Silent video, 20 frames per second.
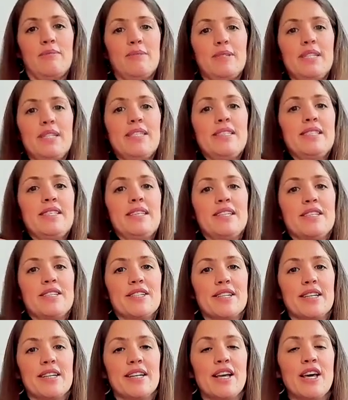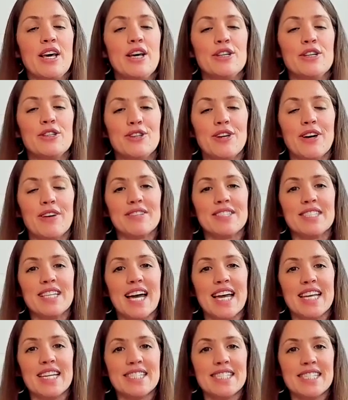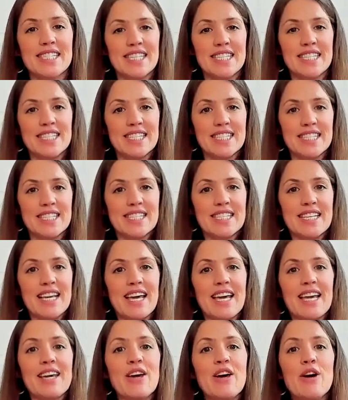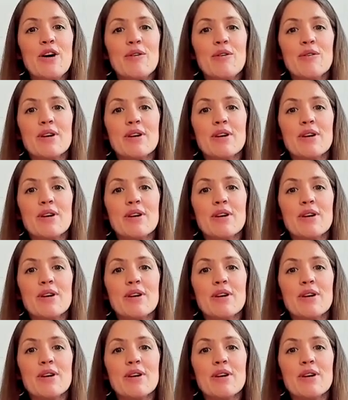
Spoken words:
sensation? Do you have a tendency to stay